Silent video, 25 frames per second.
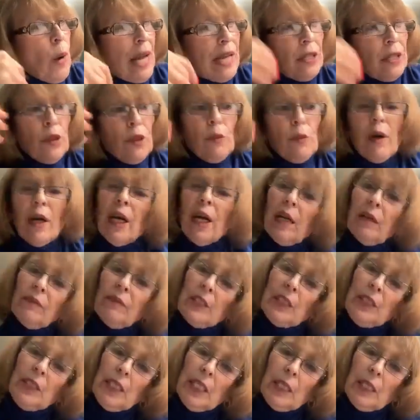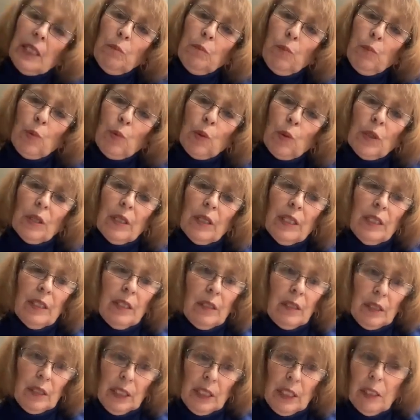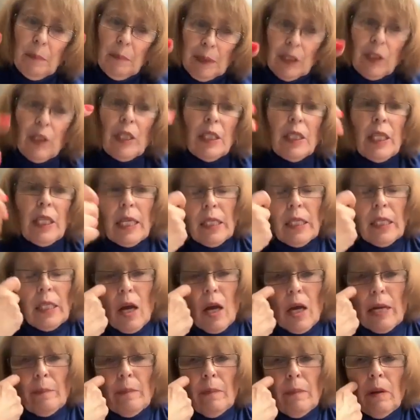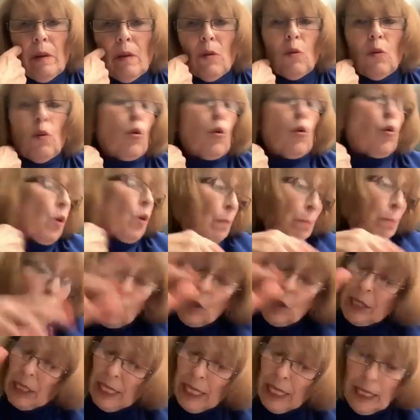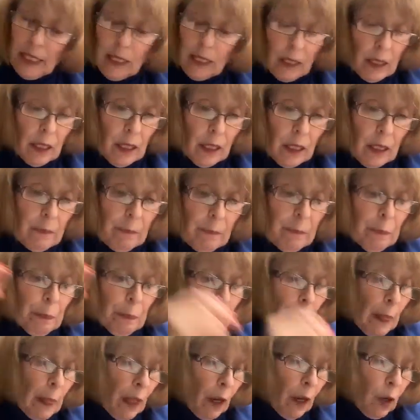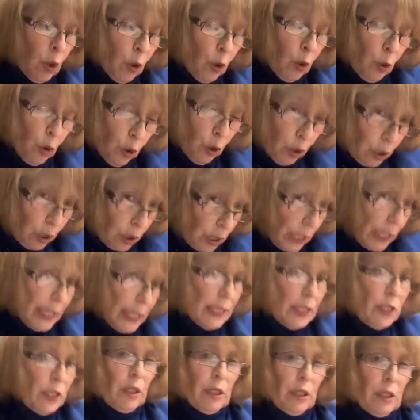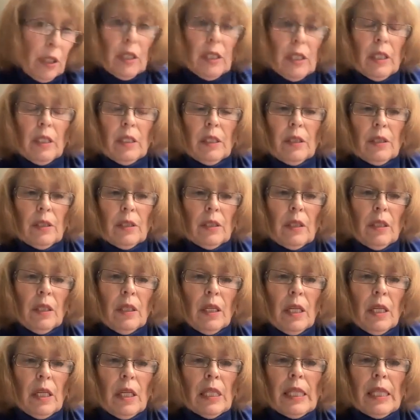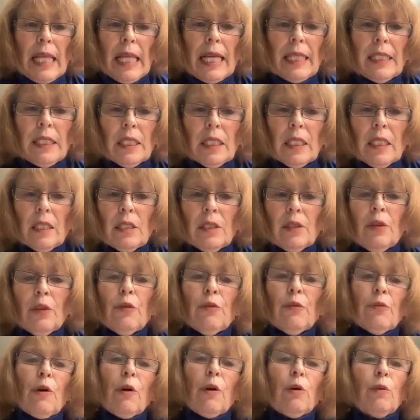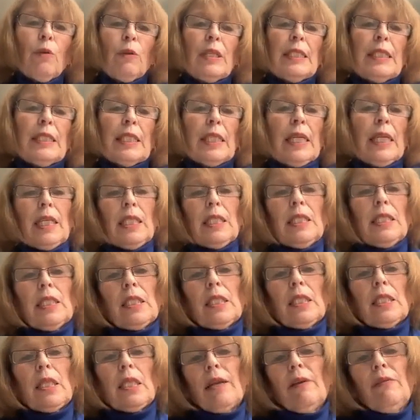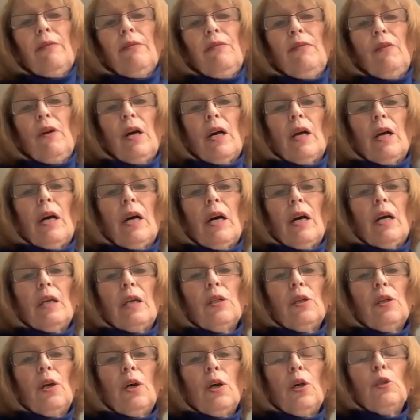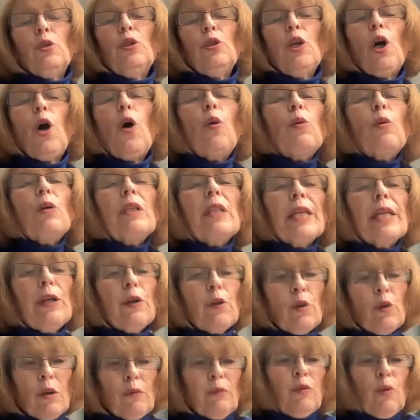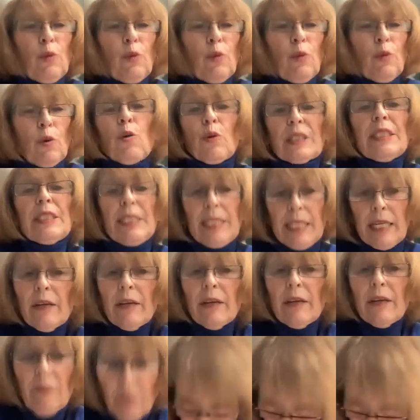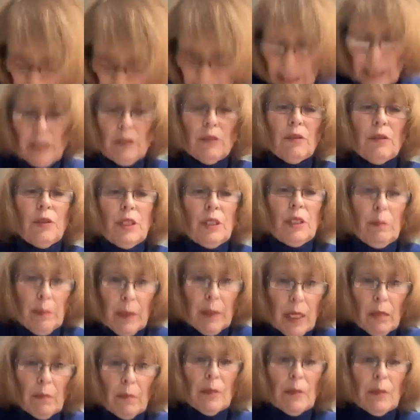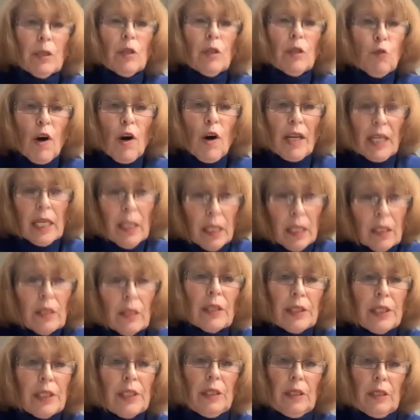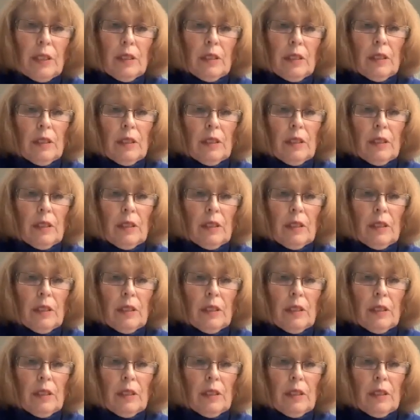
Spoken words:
when you have a tick-borne illness, especially like Lyme or Bartonella, early in childhood, that's going to throw this kid's life totally off course if it continues to become a chronic illness.